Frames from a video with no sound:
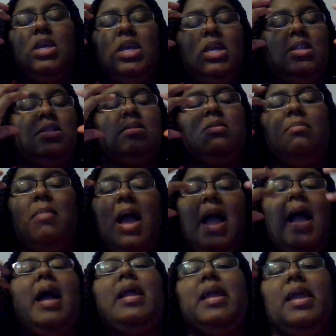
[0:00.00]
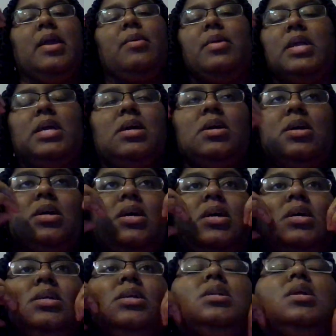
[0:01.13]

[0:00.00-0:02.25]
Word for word: in my eye area. You